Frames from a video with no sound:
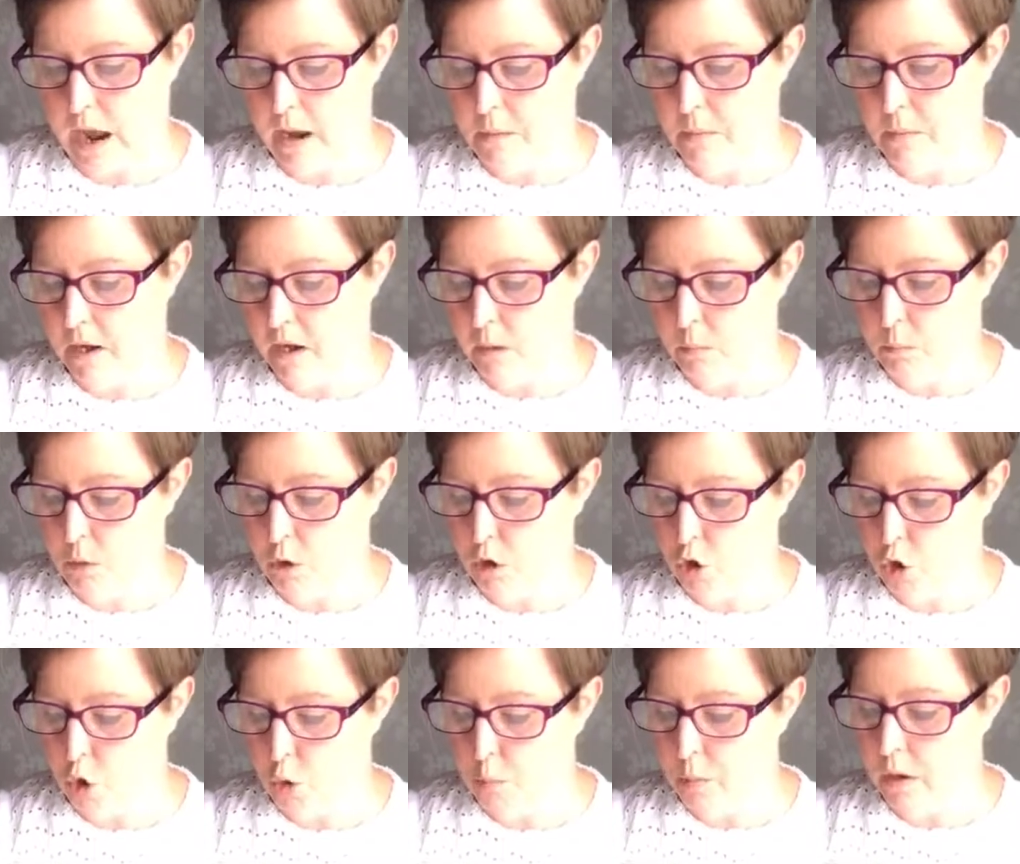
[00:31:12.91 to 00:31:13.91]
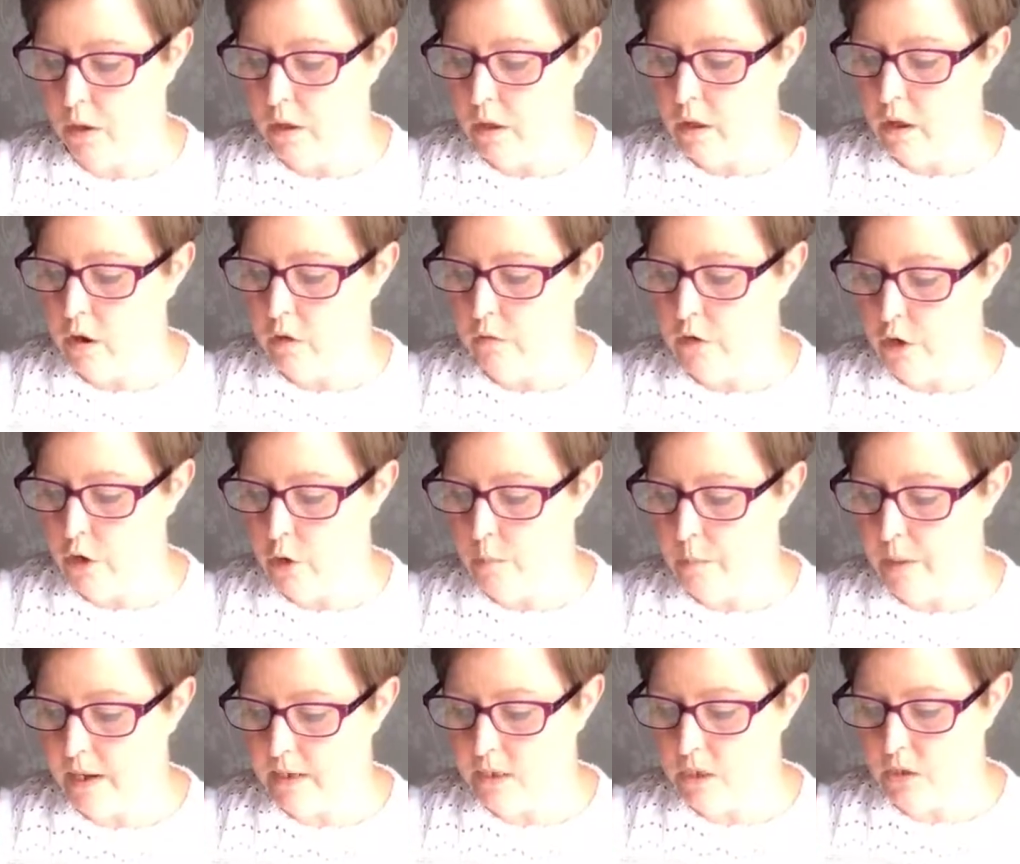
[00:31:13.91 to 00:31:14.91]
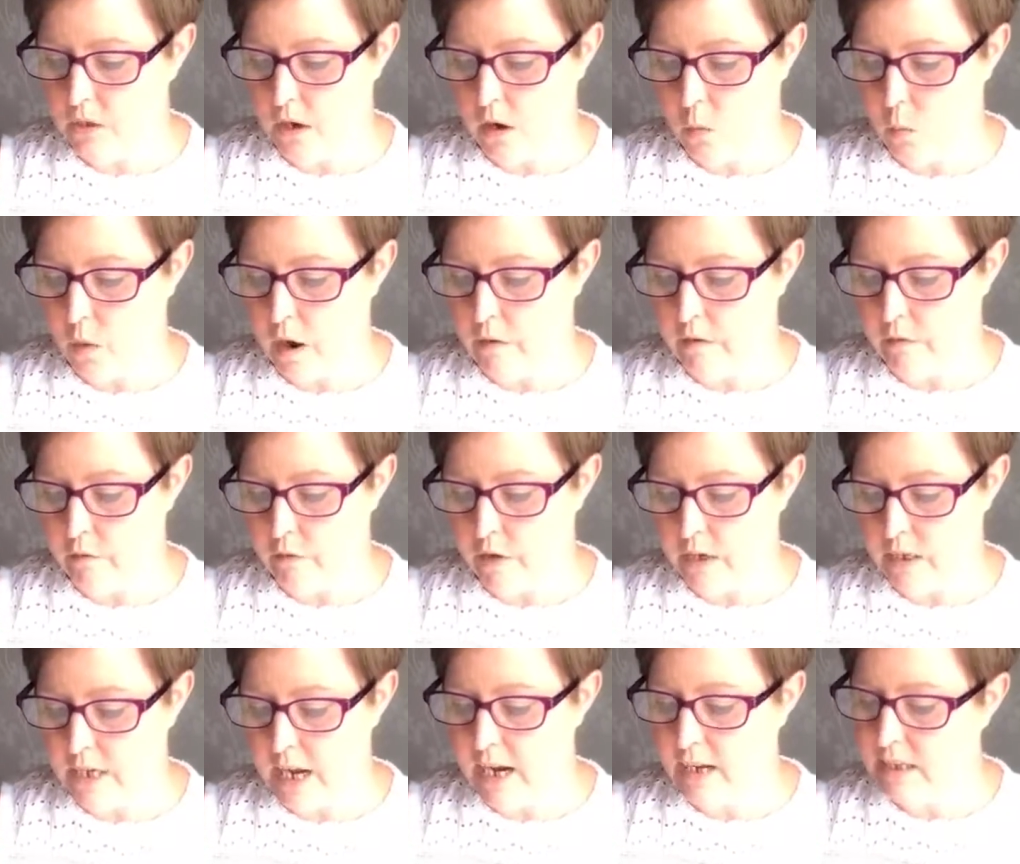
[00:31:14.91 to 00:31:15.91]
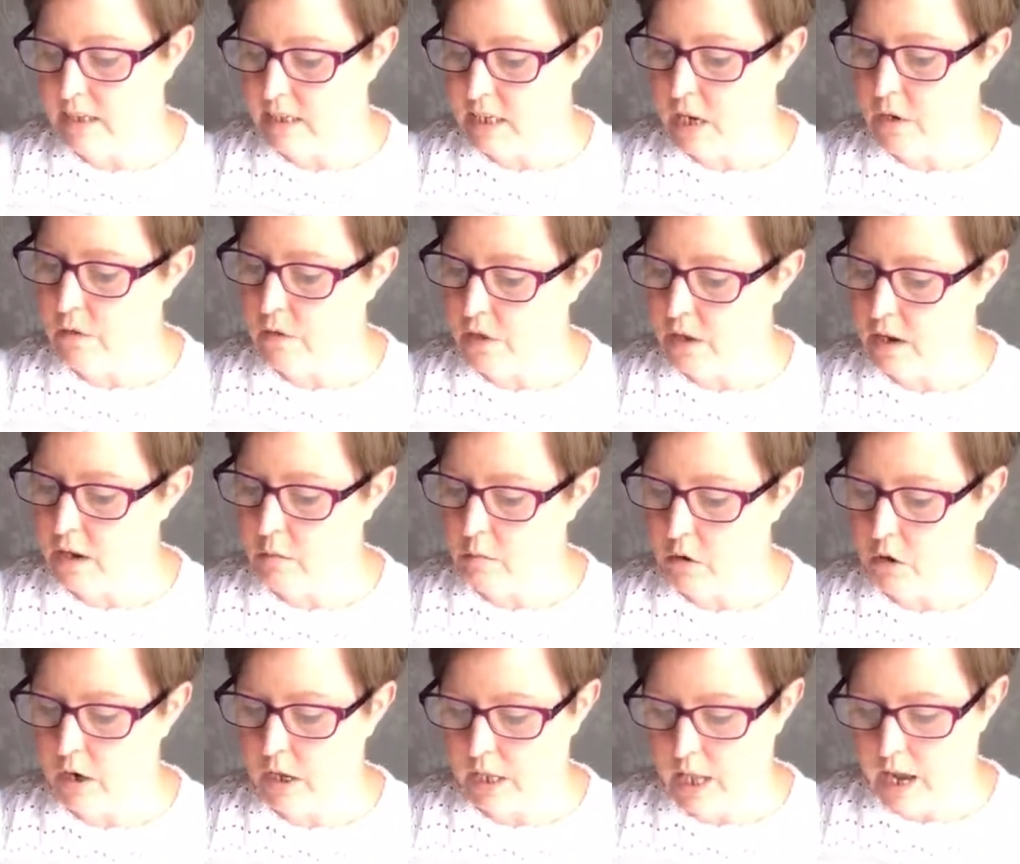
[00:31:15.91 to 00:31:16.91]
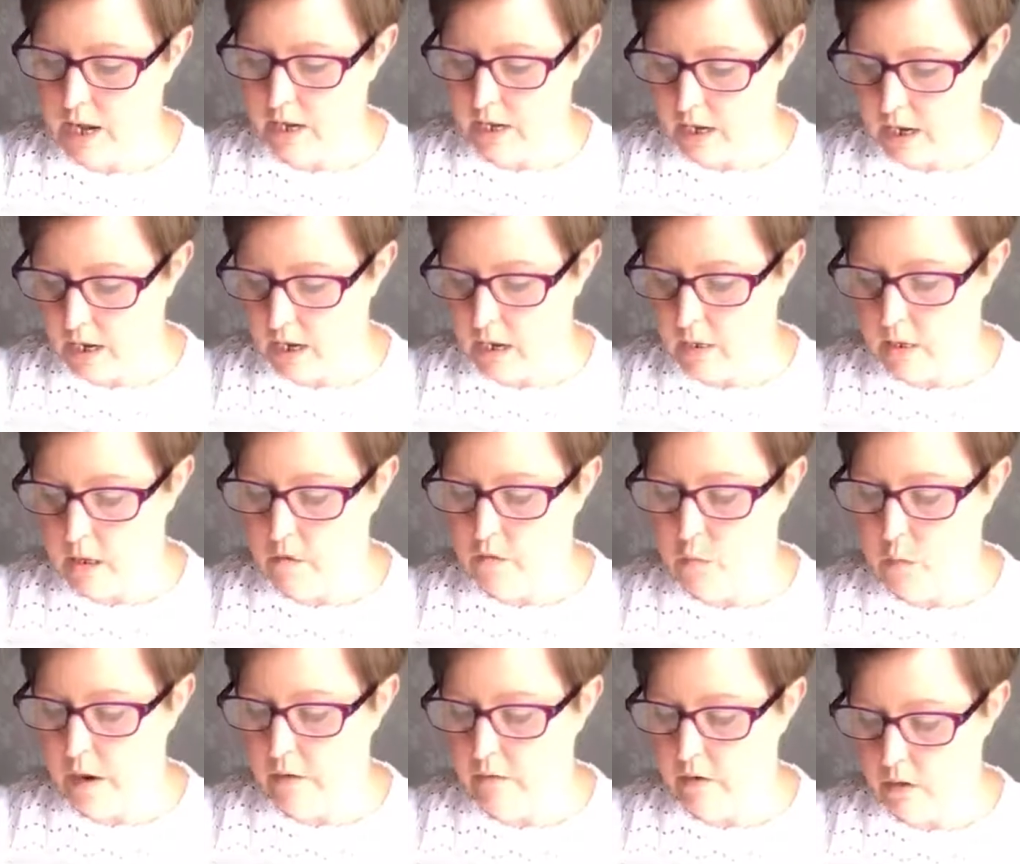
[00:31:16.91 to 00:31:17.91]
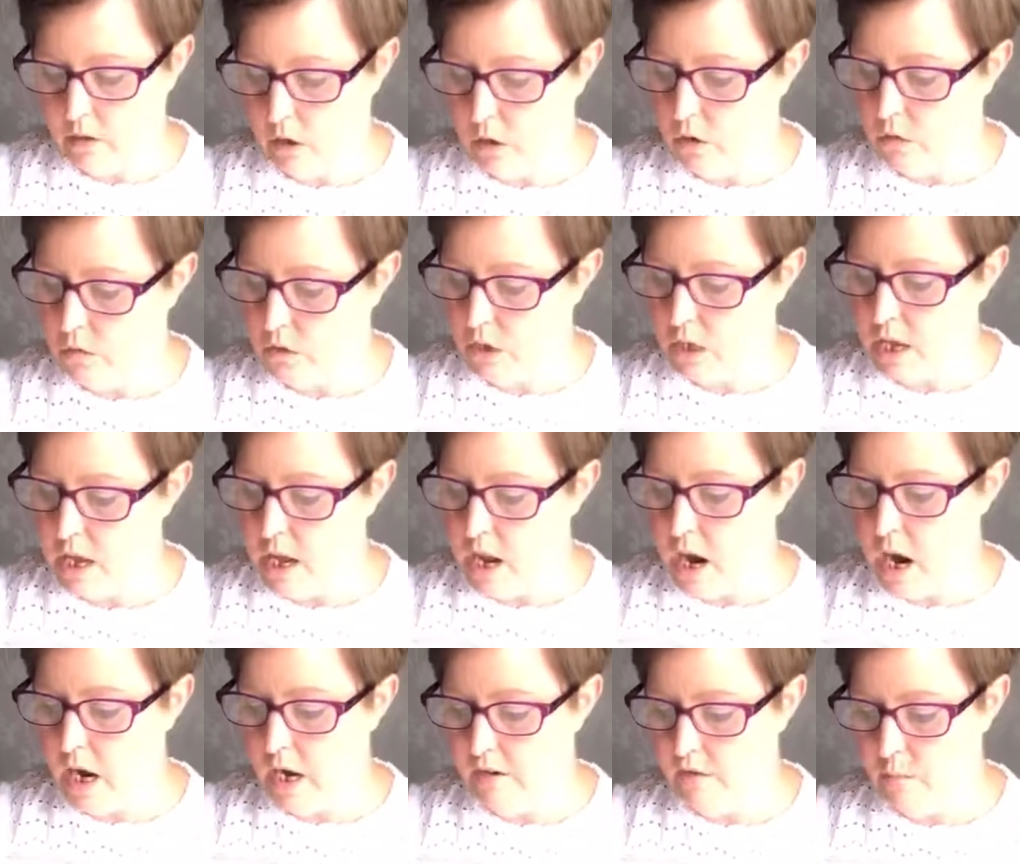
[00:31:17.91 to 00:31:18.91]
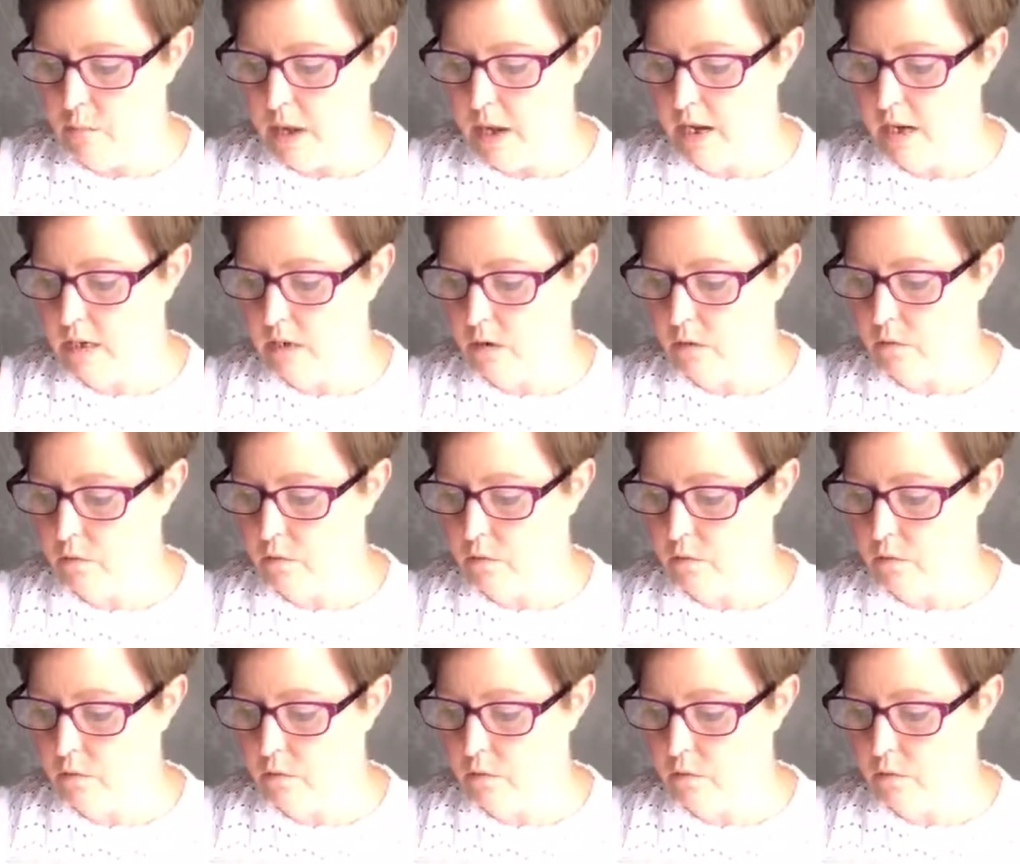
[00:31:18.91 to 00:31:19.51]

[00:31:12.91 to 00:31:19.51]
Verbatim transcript: I make a mock-up of a new pattern and wear it for a day to see if I think I'm going to like it. I love wearing clothes and I've made